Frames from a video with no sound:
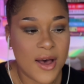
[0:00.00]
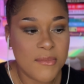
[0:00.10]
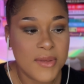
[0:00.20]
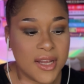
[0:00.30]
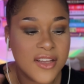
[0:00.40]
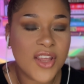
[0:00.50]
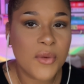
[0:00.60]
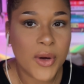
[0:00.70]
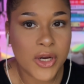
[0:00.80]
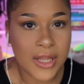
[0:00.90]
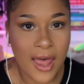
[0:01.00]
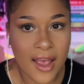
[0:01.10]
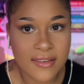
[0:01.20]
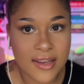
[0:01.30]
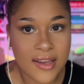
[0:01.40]
because I wear
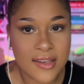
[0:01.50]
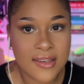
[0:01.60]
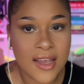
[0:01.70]
glasses,